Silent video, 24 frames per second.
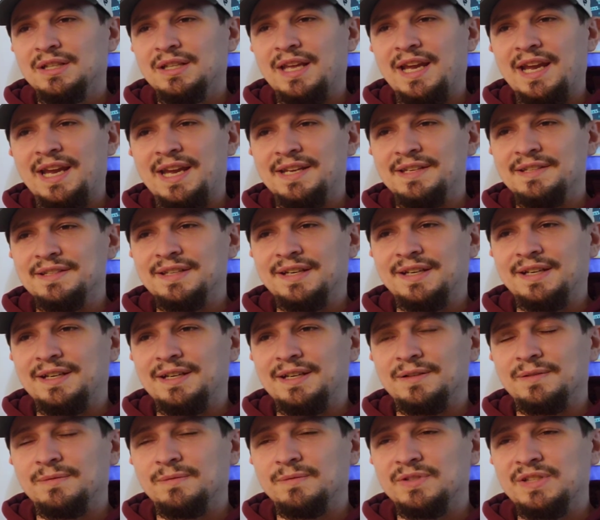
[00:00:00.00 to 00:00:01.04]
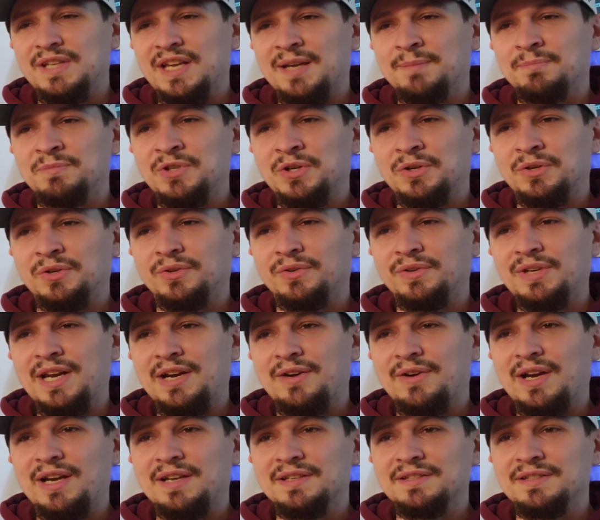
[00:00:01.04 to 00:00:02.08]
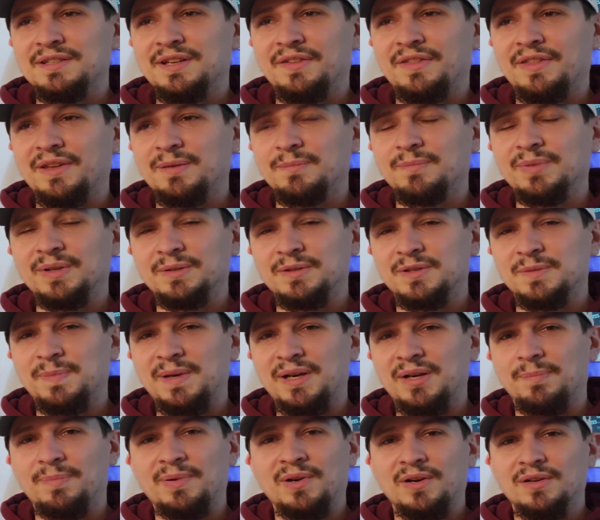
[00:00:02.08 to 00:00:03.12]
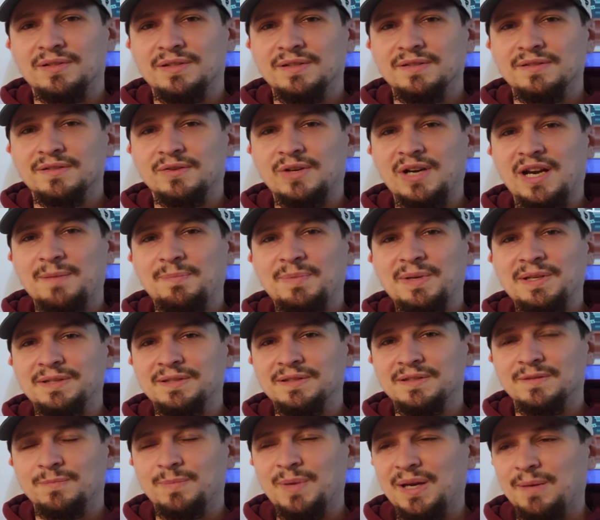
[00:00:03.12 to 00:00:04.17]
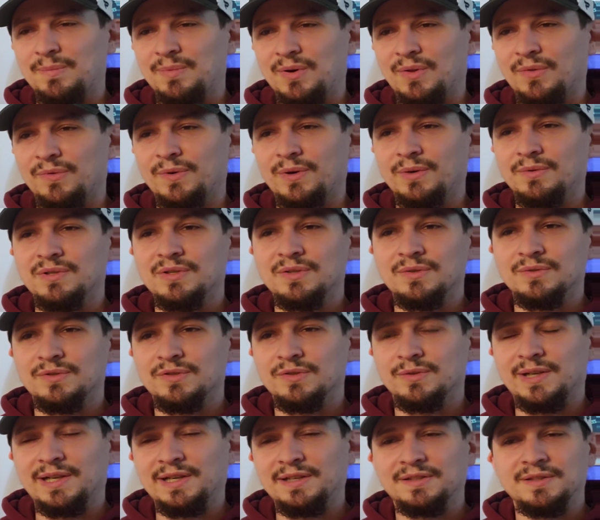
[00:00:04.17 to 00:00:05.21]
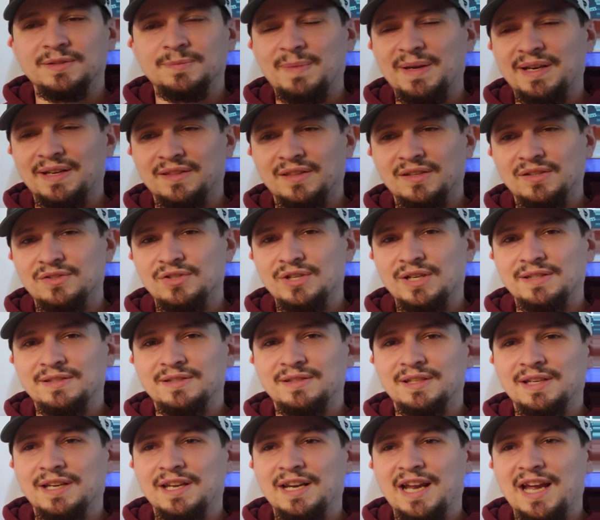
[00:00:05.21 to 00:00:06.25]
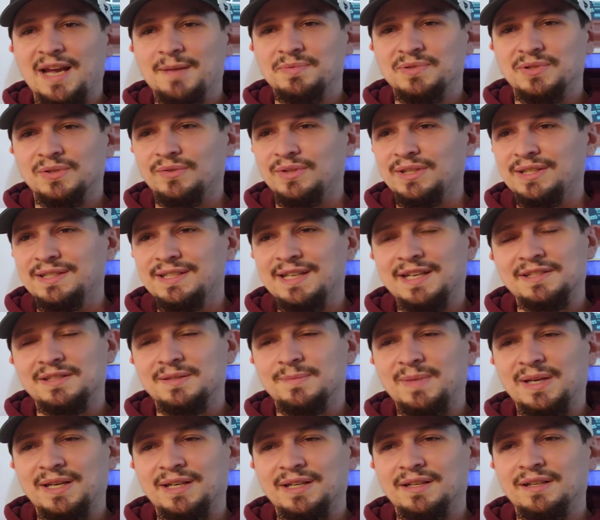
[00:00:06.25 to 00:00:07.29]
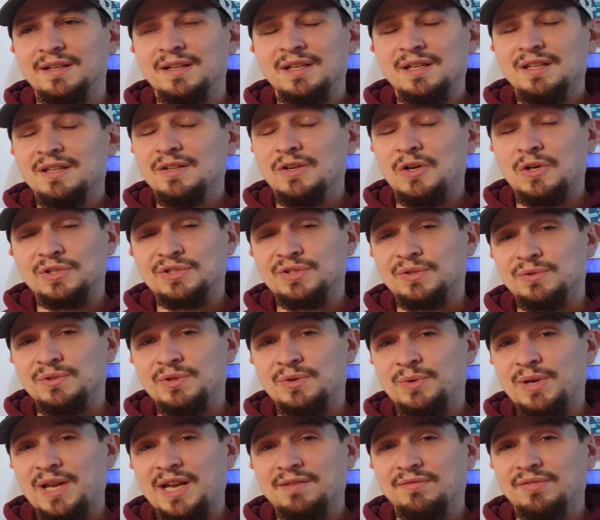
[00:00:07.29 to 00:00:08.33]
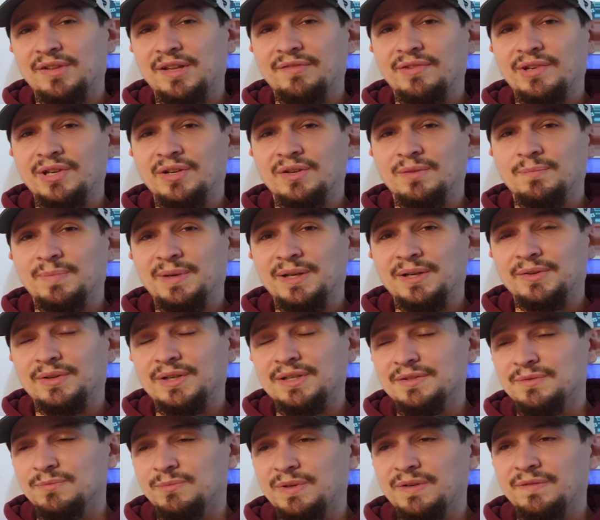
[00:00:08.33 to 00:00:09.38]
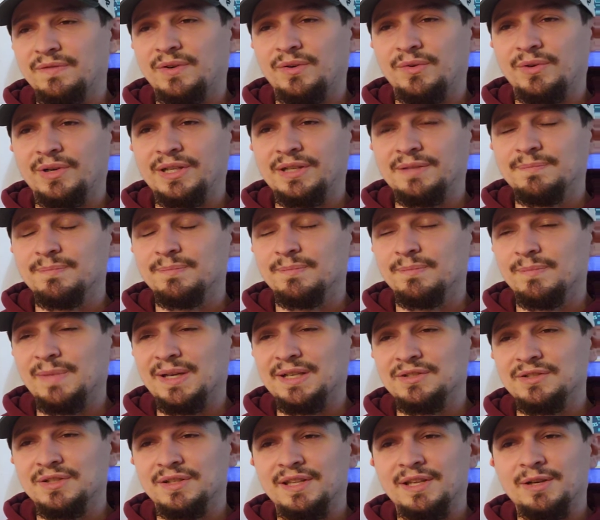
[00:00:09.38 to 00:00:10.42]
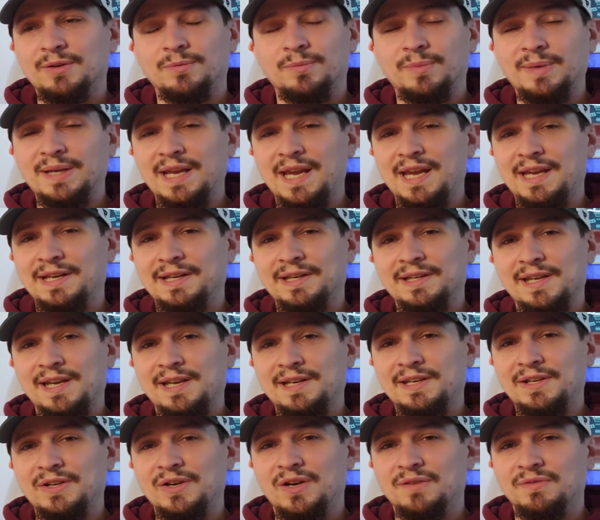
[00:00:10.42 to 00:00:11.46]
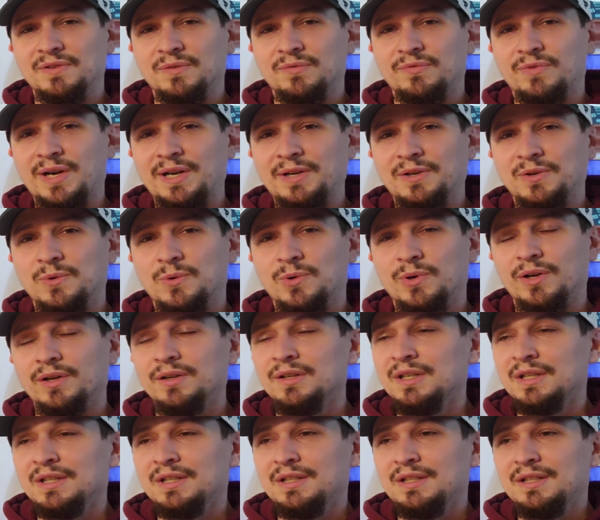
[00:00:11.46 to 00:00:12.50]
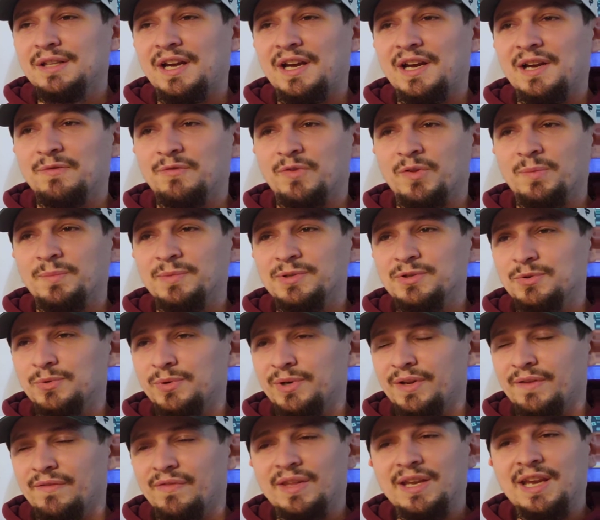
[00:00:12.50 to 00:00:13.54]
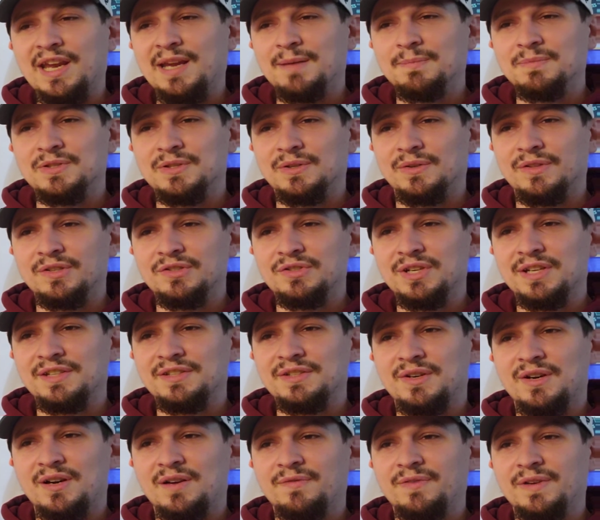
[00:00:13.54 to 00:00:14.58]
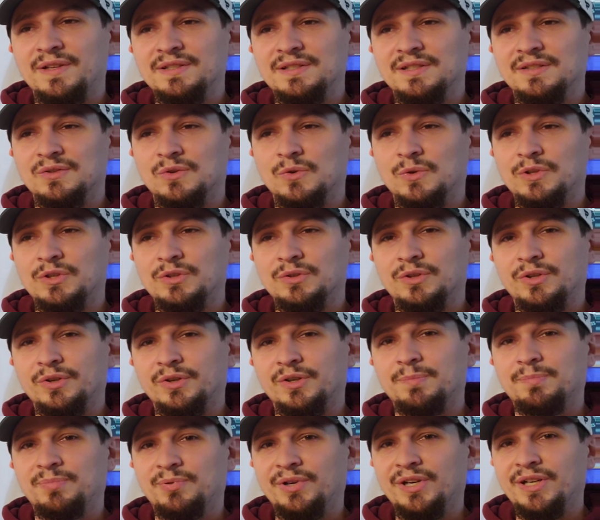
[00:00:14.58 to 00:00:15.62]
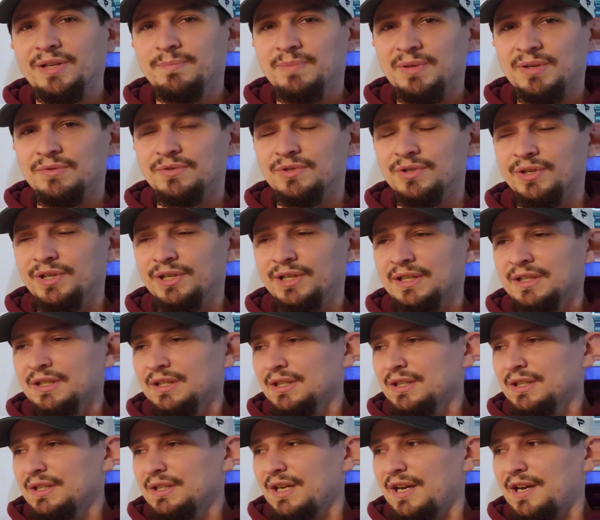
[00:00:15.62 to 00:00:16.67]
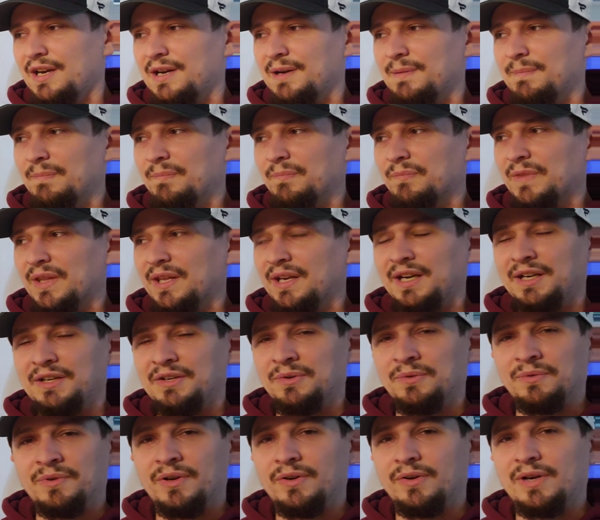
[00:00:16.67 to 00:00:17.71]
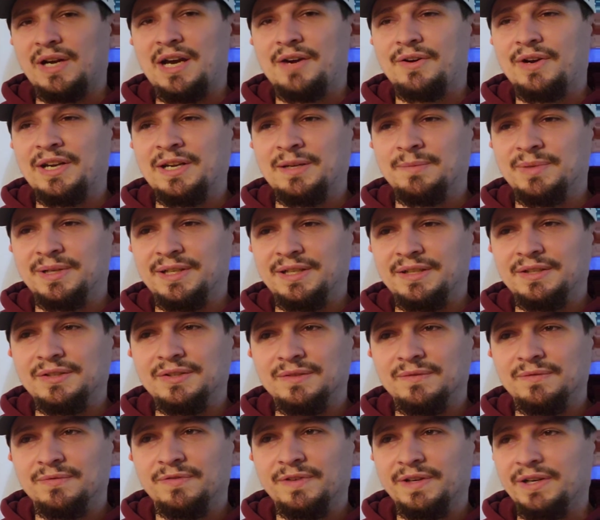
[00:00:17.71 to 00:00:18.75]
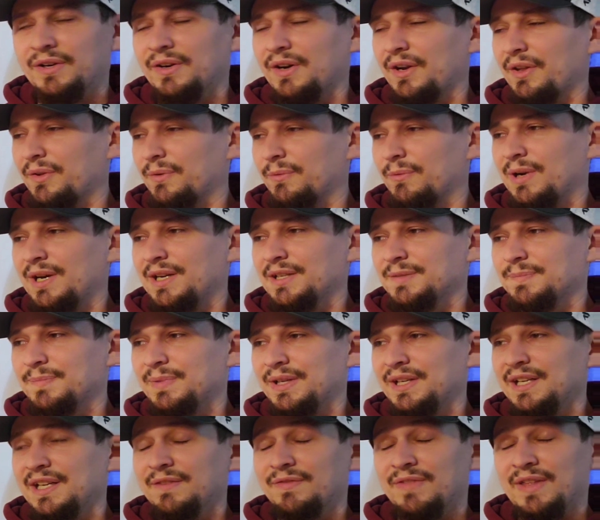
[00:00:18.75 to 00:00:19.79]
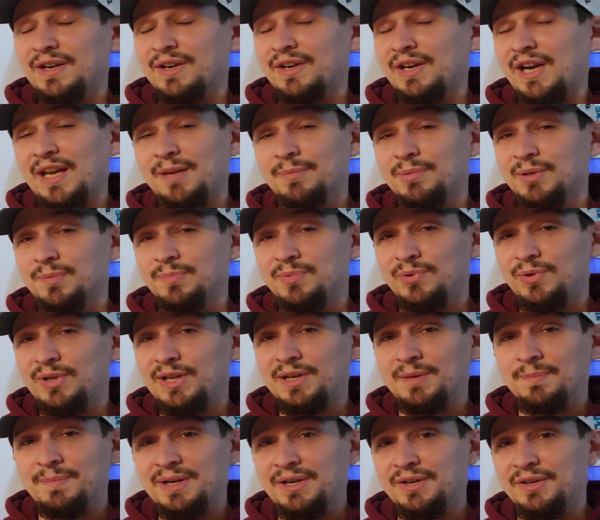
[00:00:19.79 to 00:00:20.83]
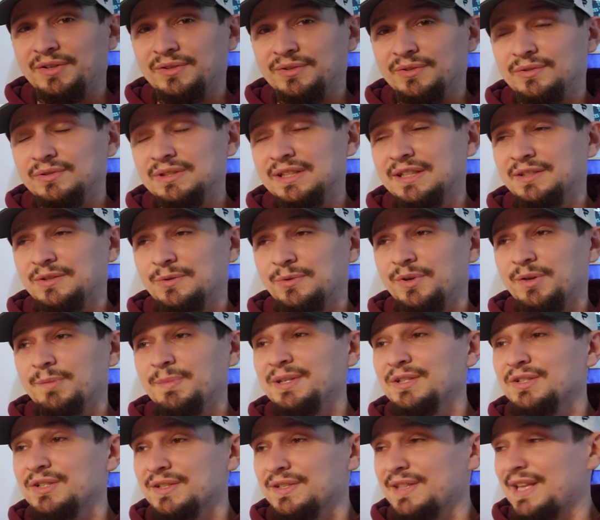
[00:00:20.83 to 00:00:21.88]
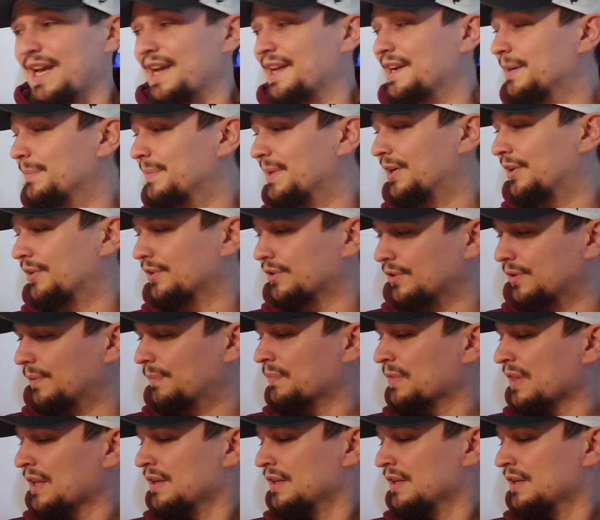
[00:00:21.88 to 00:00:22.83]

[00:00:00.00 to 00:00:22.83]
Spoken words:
And Sam Darnold now has nothing but spare parts and scrap pieces of paper to throw to, so I expect the Jets to get absolutely decimated. Also don't have Le'Veon Bell, as we've already mentioned, that will be handing off to Frank Gore for the majority of the game. So the Jets' offense is going to look pretty putrid, and I don't know how anybody could figure otherwise, but if they're able to pull out a miracle, it's going to be just that, a miracle.